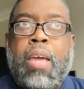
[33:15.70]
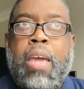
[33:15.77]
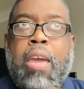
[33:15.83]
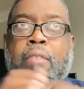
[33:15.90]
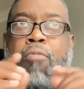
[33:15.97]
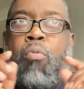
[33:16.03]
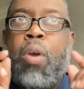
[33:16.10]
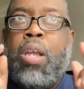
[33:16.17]

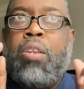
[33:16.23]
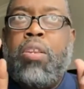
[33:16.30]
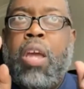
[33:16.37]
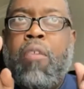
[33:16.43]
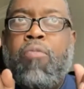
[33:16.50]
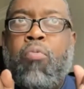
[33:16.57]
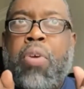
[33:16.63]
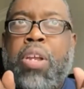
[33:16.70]
If
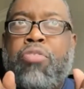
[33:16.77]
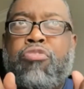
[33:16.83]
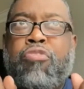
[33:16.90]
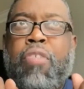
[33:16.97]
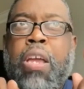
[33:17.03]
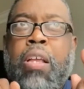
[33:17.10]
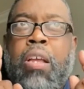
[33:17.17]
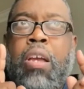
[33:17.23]
we
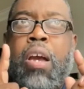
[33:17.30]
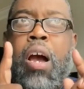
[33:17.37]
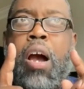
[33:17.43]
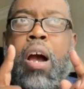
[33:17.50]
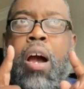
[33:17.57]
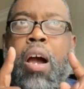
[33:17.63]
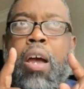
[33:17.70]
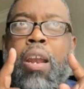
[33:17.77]
treat
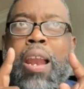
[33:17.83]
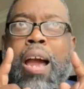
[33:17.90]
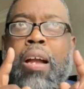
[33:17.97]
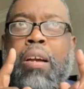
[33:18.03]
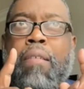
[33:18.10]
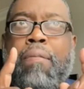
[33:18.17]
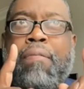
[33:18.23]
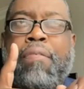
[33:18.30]
God
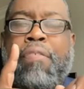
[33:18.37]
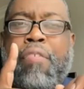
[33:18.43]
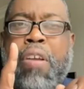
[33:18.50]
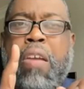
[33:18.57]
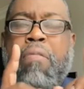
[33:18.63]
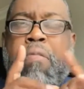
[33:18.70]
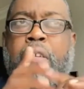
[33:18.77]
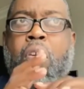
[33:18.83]
like a
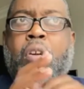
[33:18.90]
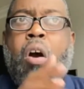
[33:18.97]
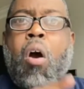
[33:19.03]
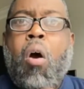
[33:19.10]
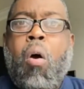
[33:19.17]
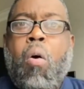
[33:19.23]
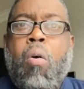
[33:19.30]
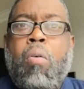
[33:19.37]

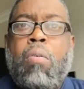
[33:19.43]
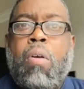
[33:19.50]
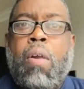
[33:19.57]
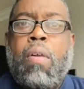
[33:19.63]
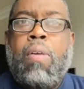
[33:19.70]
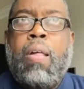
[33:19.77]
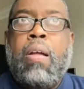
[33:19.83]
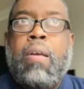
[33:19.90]
free-for-all,
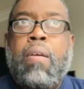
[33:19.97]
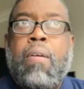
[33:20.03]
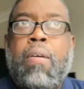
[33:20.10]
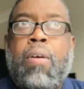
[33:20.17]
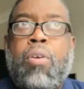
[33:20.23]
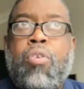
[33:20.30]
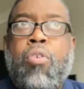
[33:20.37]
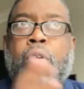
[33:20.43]

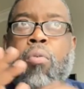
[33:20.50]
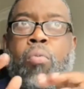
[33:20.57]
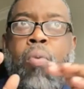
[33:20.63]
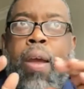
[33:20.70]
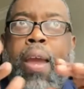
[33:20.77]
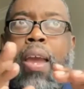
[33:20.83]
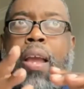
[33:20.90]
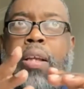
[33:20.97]
your
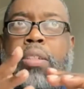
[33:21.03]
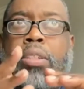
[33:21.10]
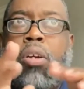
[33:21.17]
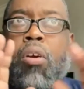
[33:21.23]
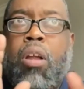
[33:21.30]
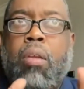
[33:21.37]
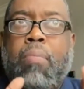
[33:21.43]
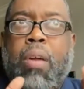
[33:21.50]
ways are
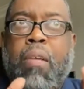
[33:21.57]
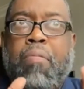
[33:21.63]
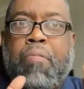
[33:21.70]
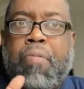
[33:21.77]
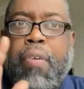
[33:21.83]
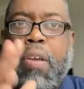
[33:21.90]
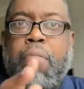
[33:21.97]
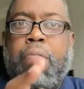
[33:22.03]
going to be
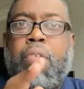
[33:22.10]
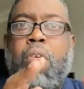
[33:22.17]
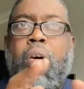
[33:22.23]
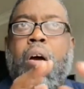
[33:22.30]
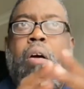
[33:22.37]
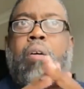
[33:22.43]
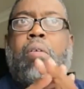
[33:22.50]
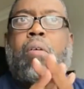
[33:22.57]

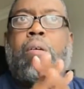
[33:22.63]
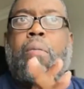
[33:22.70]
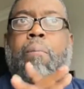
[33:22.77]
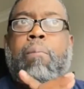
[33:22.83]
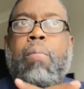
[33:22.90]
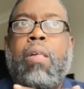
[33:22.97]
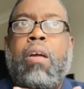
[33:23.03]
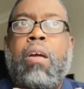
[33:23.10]
free-for-all.
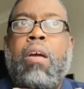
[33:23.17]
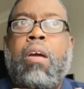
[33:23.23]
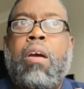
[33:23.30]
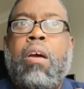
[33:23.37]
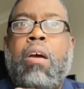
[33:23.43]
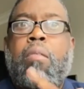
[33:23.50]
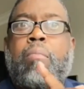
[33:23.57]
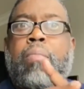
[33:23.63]

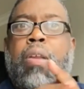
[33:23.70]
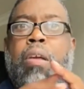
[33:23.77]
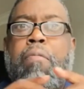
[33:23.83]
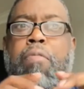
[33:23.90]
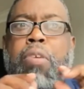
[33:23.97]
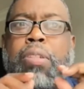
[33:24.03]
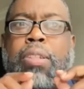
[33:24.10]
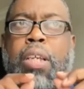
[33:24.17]
But
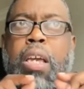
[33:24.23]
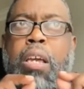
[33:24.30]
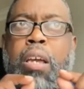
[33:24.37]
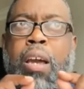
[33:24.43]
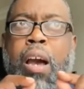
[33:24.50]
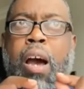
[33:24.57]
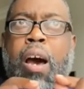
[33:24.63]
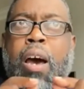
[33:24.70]
if you see
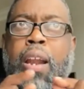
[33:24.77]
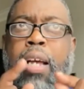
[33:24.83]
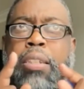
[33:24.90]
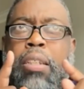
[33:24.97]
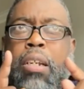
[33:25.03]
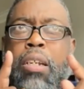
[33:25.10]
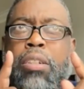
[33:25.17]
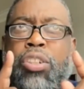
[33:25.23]
God
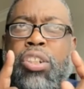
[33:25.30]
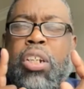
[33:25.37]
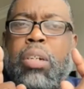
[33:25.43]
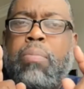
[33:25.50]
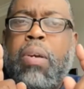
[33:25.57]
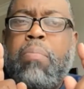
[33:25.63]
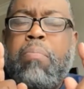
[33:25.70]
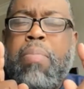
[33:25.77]
as a
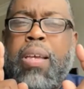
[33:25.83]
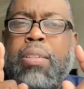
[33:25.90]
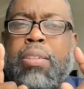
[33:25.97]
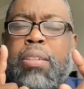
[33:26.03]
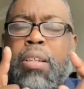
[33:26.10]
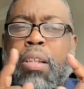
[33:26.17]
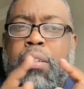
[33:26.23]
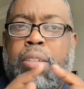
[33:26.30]
legitimate
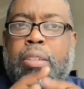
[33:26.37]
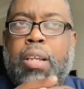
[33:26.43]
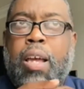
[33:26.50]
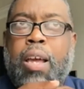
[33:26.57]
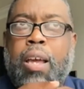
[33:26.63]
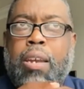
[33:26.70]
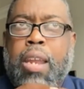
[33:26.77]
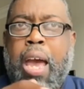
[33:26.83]
business,
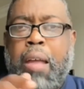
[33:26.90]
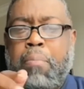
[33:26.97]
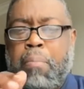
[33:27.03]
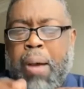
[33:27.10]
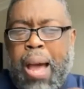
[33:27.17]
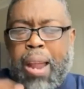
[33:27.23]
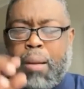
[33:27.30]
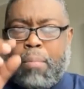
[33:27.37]
not
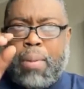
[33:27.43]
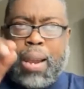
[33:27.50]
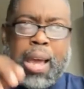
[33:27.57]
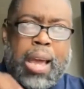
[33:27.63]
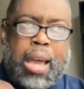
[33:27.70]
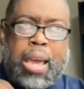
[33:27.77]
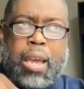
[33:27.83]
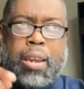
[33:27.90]
bottom
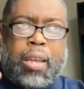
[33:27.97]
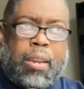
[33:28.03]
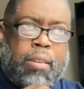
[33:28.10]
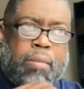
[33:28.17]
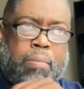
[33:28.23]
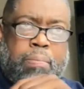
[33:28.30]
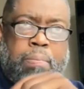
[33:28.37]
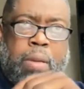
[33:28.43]
line
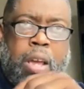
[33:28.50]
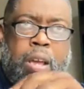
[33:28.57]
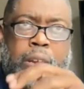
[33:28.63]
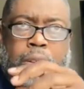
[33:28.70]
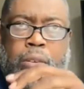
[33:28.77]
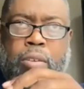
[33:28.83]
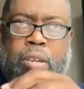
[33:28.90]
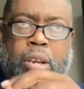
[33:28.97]
and
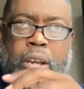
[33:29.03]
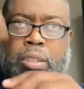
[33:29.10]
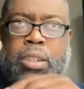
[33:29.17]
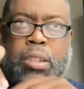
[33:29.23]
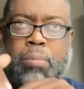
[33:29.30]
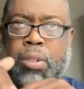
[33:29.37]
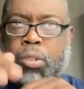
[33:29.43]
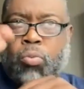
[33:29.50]

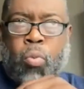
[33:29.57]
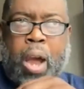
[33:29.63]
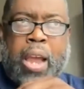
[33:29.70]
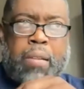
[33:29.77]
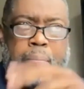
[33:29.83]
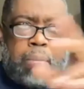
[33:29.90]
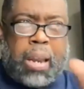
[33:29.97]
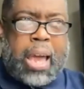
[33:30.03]
customers
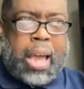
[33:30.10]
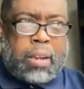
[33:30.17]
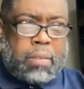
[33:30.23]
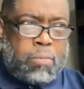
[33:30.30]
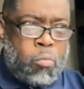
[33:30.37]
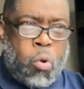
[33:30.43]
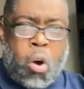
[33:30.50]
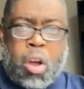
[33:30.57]
white,
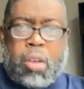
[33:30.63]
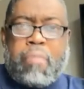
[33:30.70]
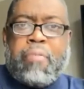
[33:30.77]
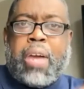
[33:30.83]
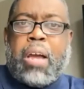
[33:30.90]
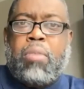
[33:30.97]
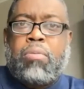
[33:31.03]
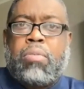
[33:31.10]
black, water
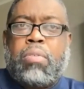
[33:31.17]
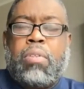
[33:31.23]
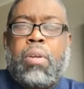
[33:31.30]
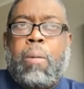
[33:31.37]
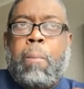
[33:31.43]
fountain,